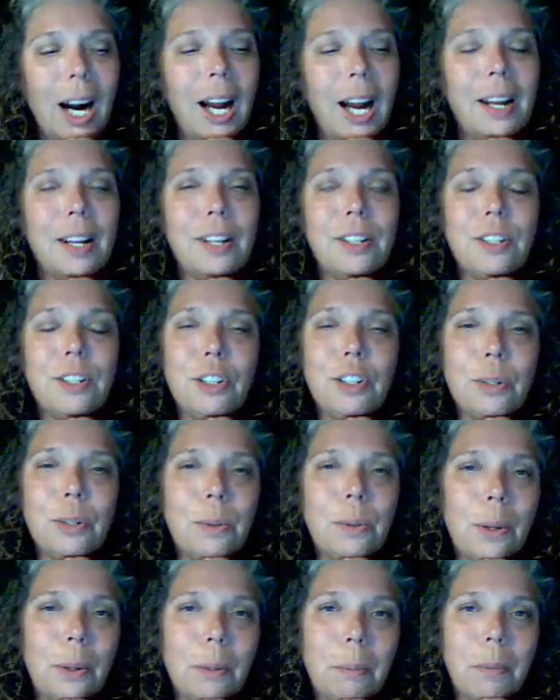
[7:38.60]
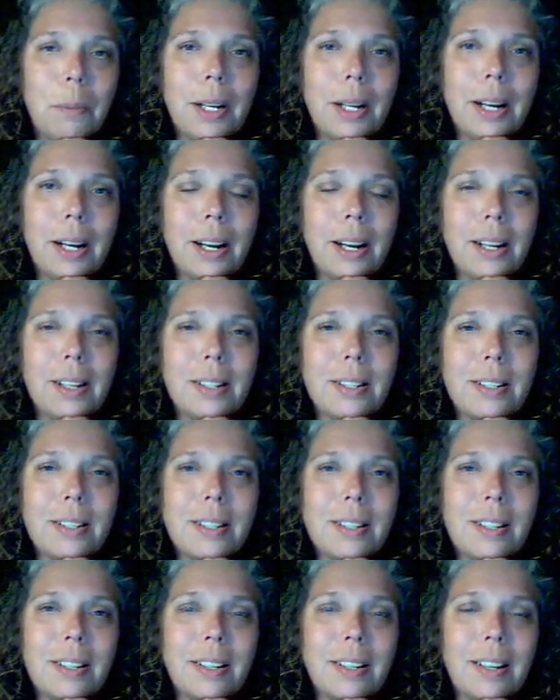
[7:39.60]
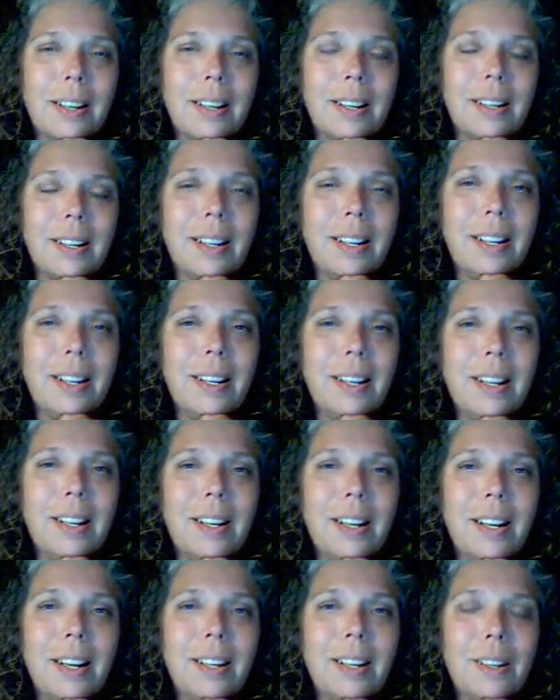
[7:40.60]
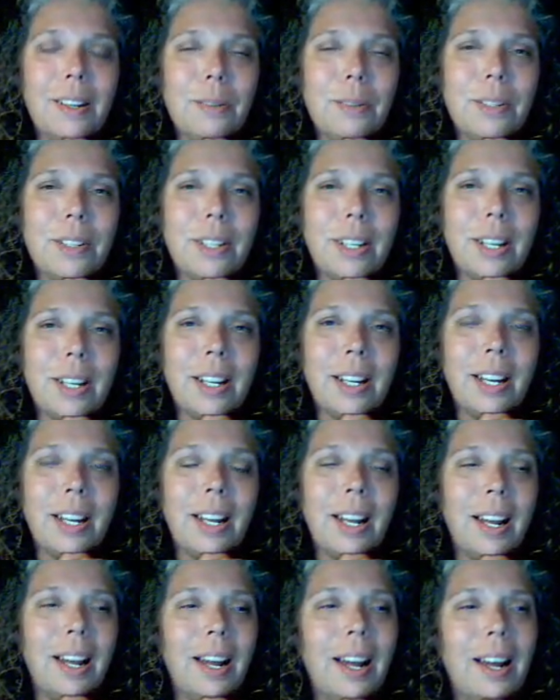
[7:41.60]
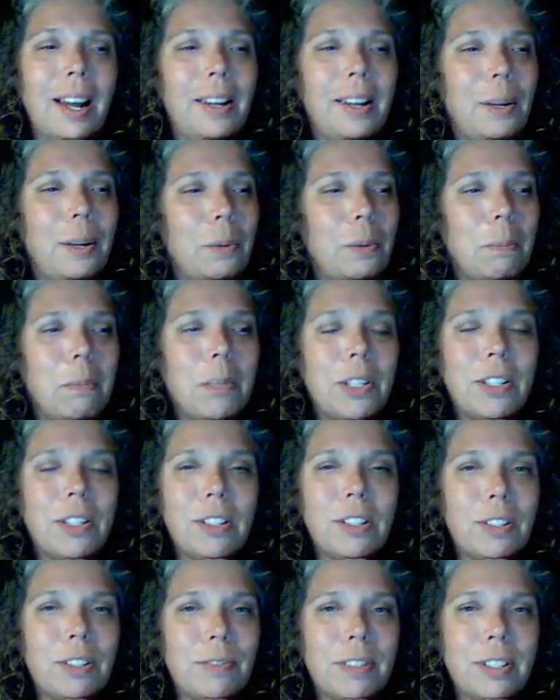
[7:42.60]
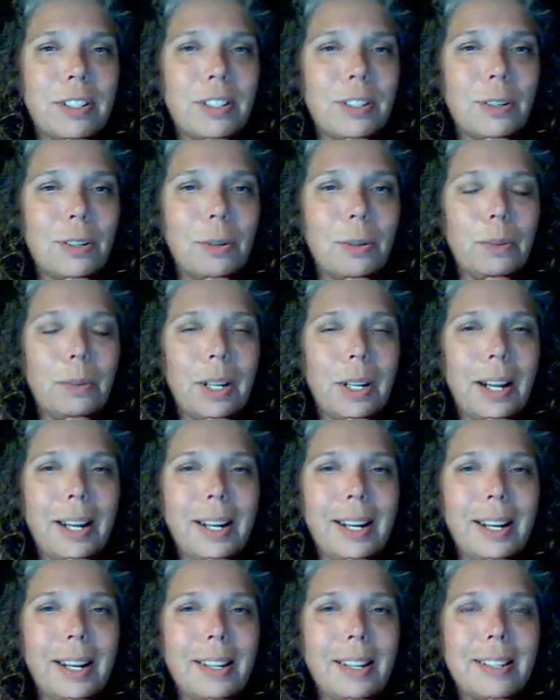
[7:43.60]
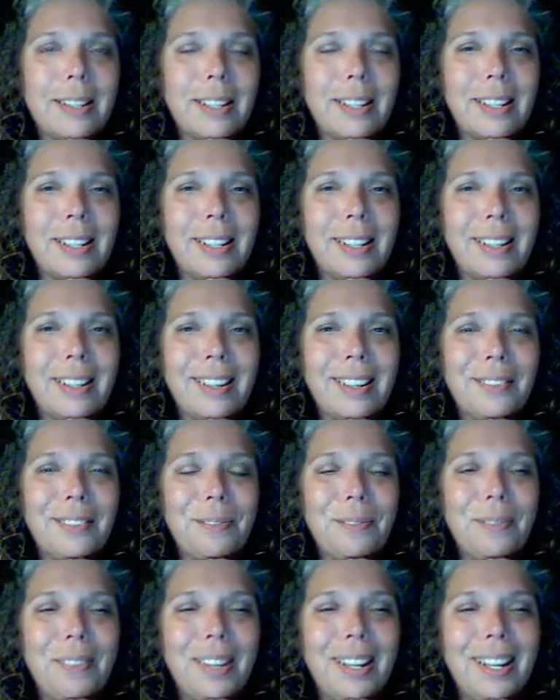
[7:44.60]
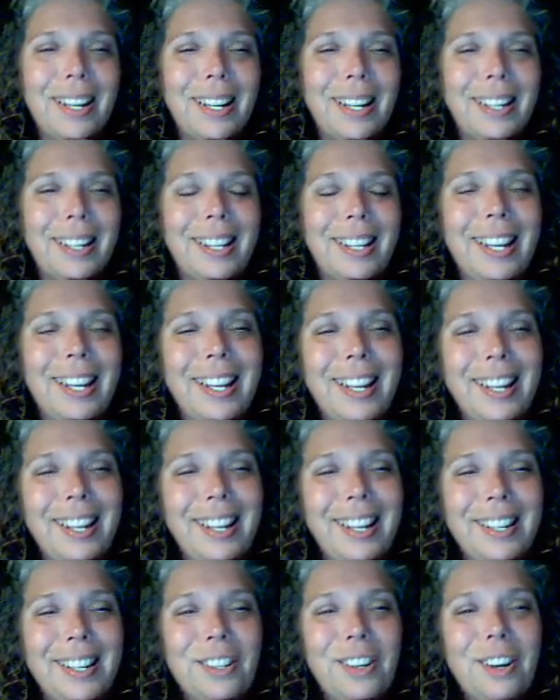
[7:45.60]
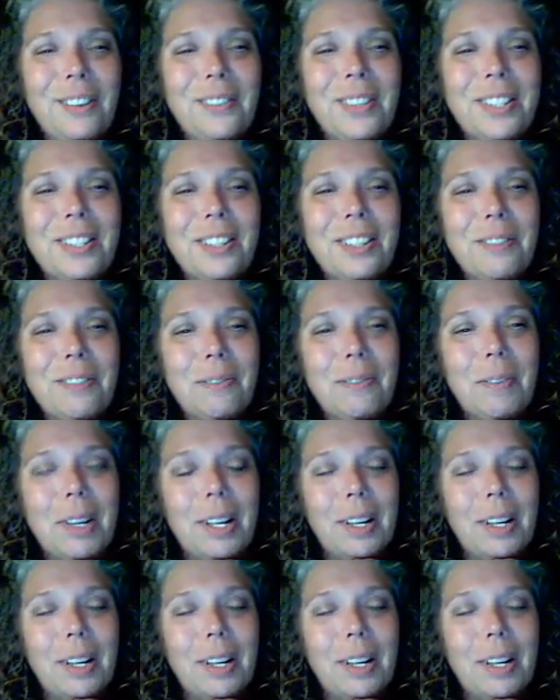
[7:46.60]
I had 2 old maid aunts, Aunt Edie and Aunt Lucy, and they were mischievous old ladies, and they taught me some